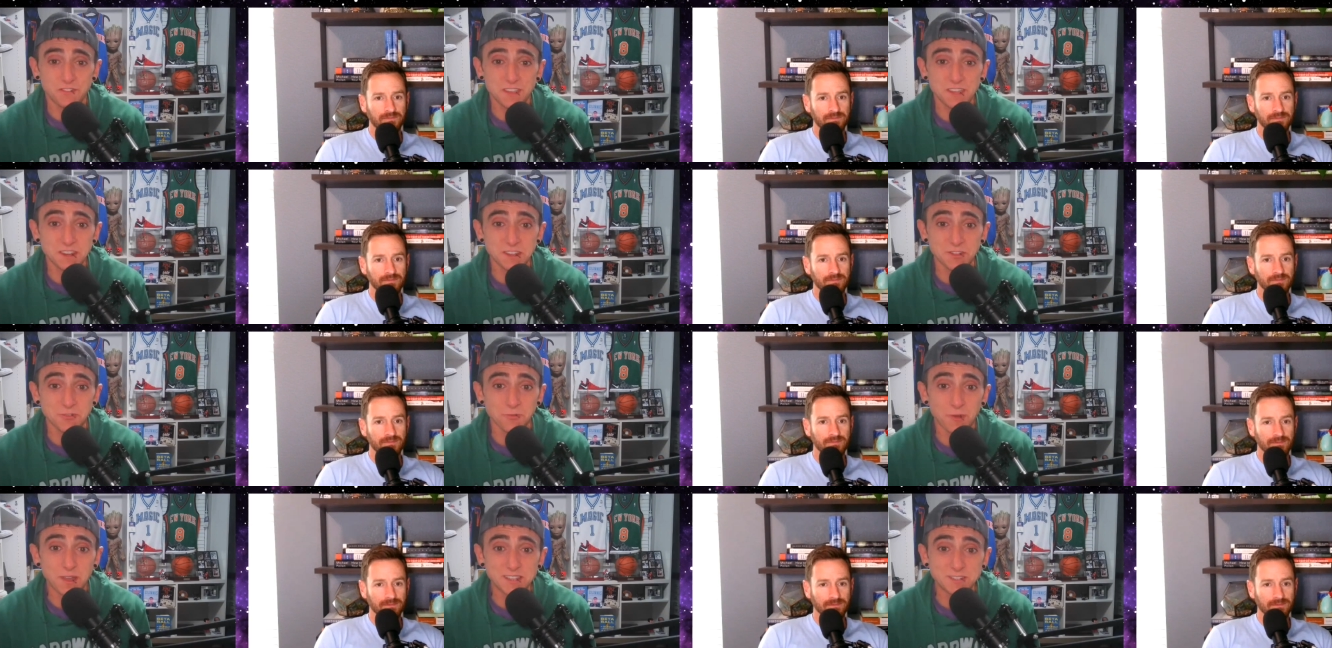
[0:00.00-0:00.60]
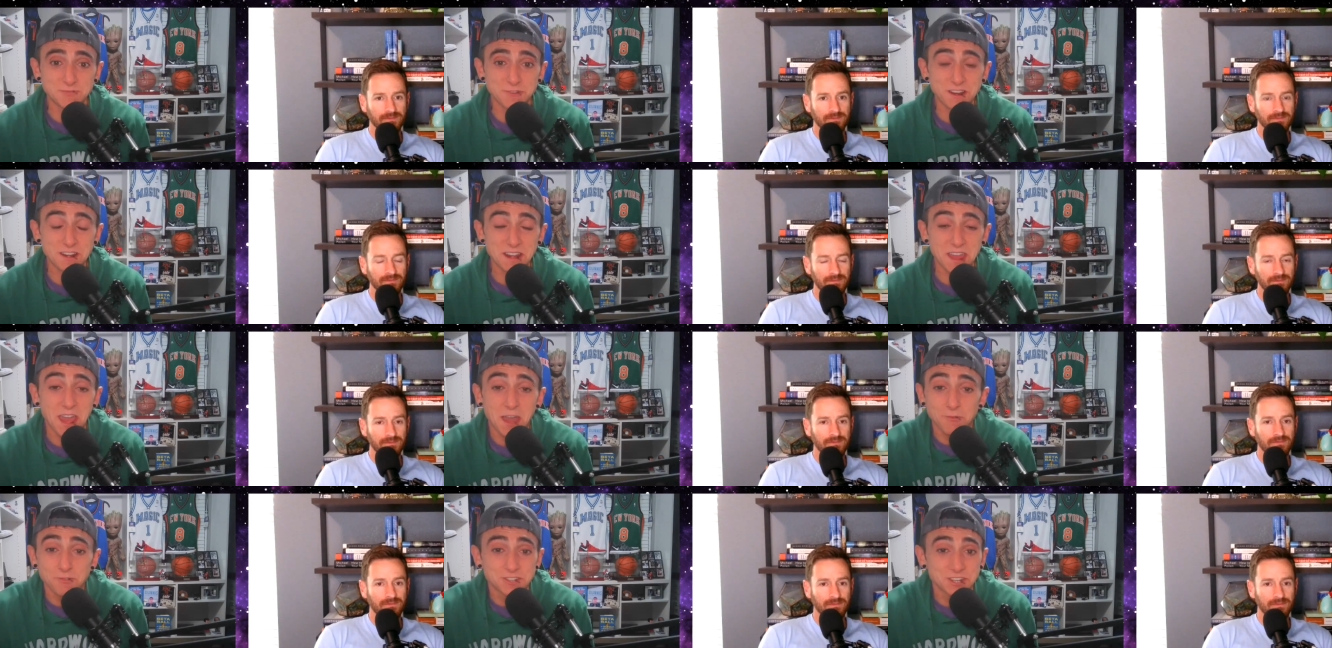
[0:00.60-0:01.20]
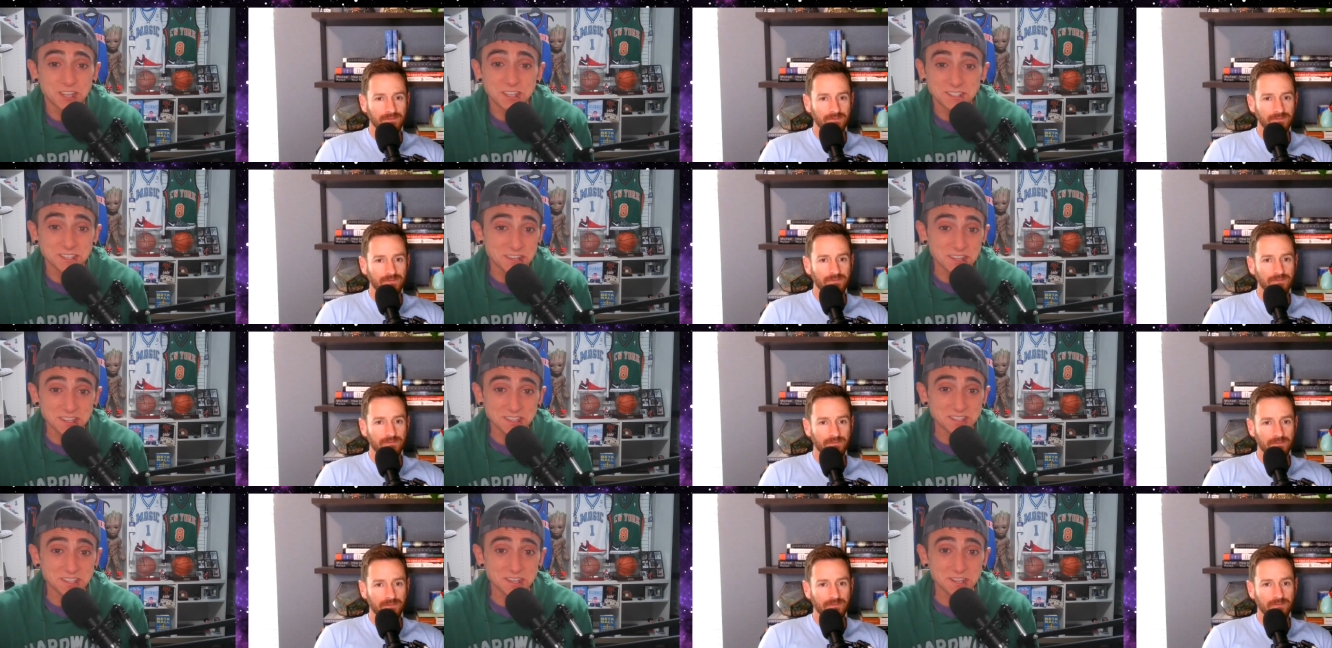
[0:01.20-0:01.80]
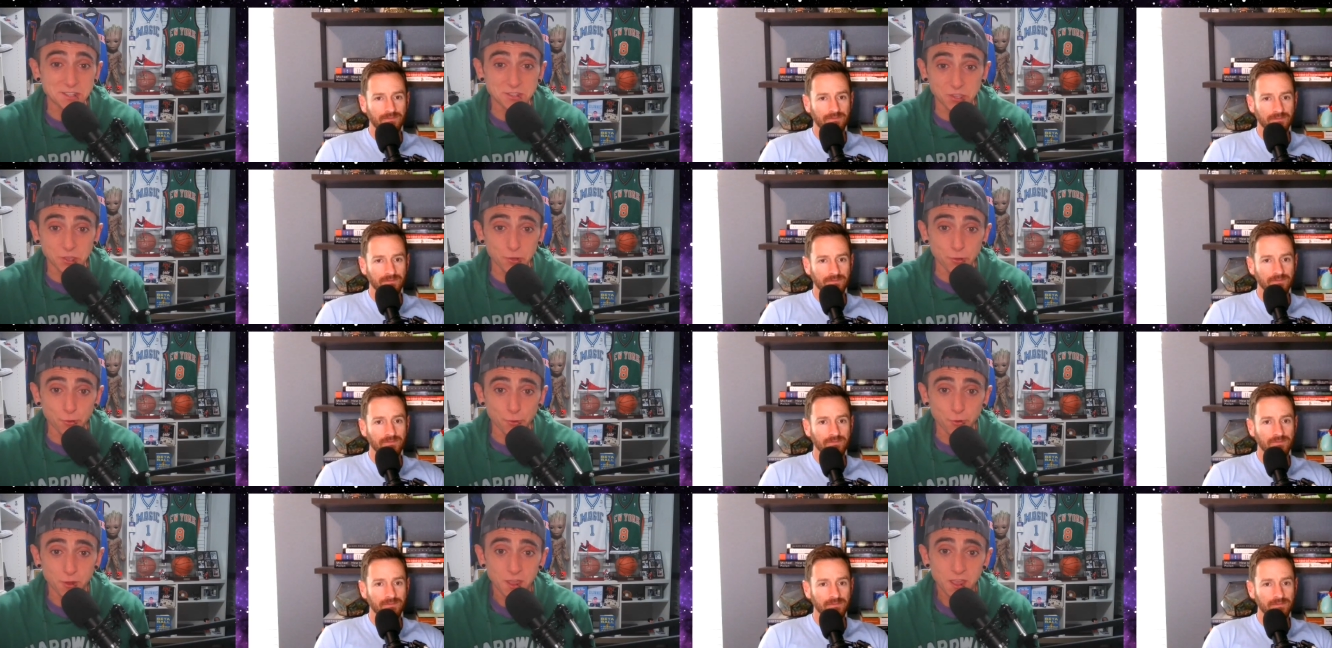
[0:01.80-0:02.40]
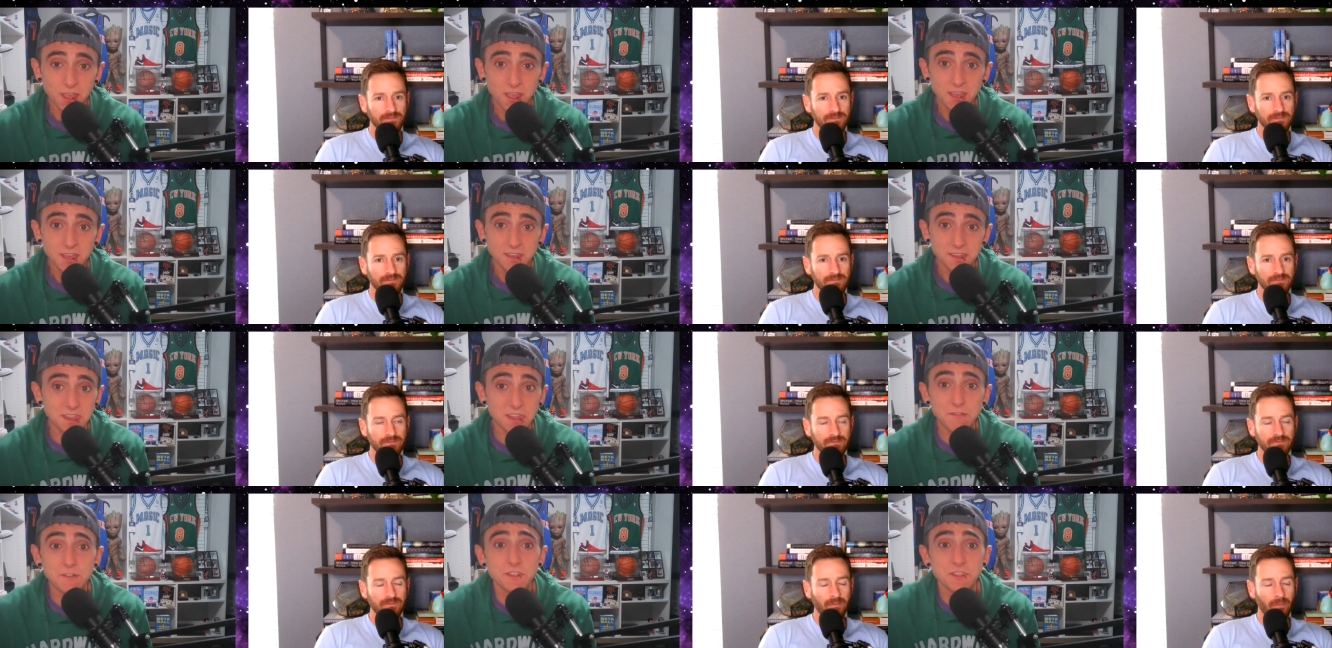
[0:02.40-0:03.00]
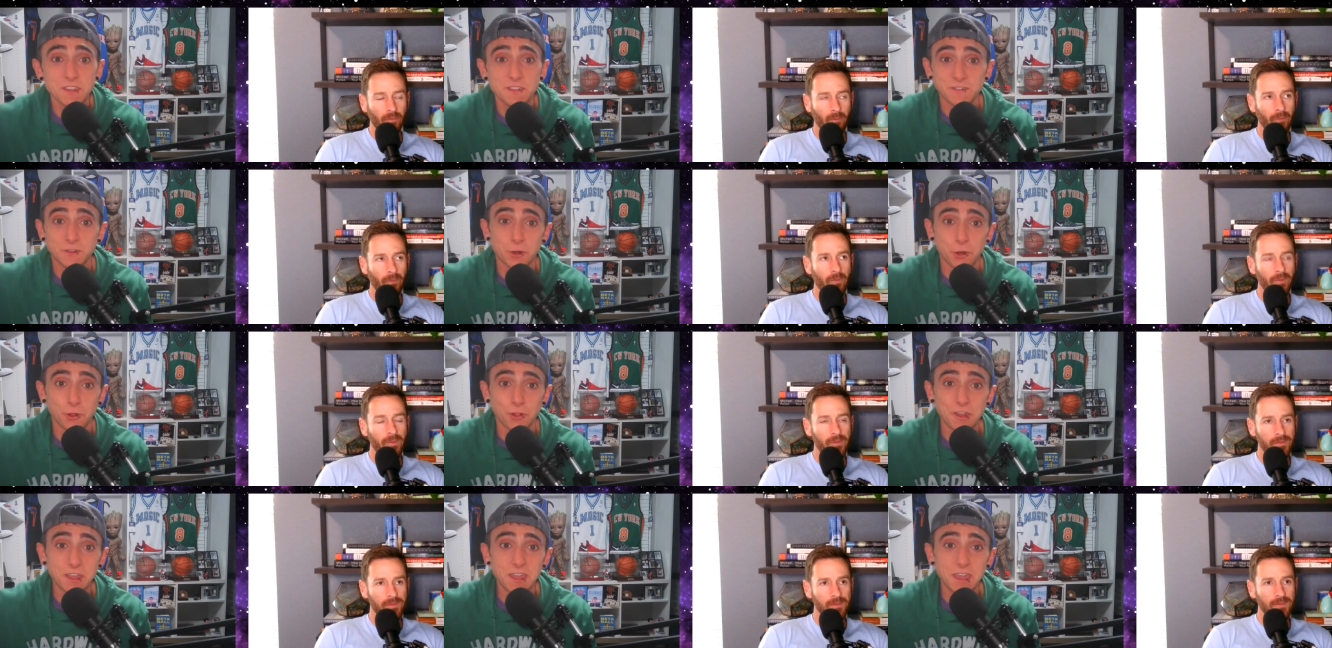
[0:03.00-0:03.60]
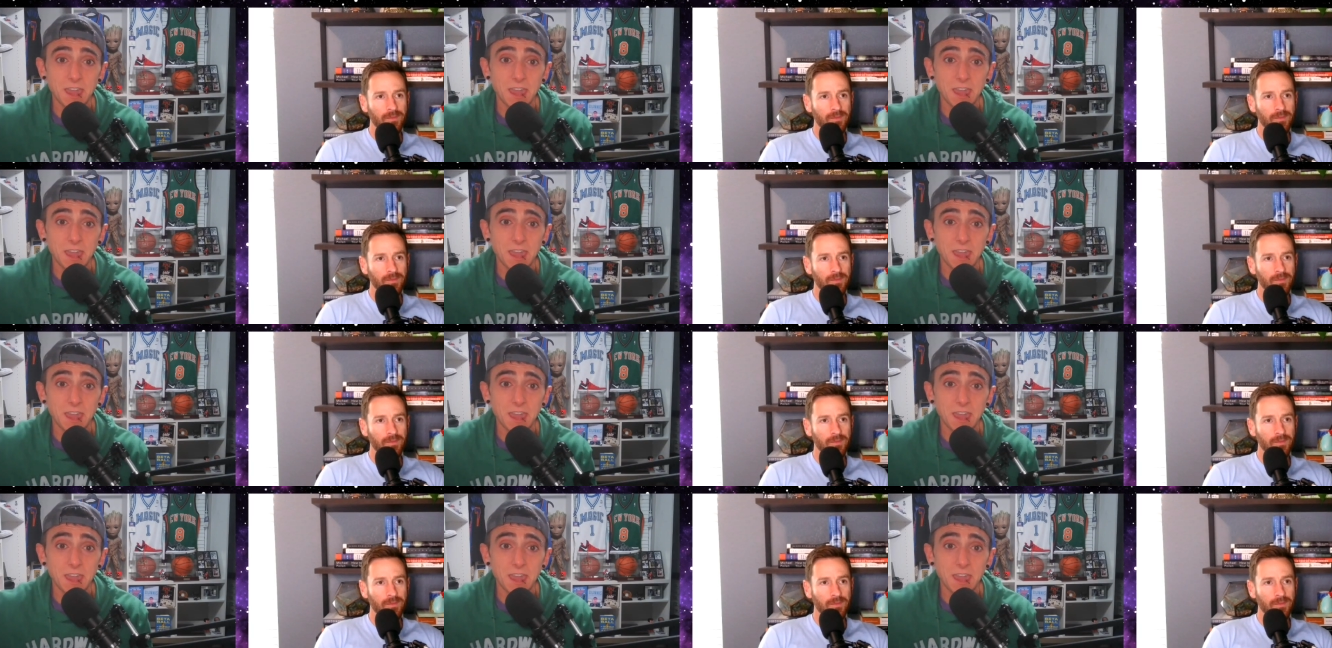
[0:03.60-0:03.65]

Speaker 1: seed in the West right now, which isn't easy to do even this early.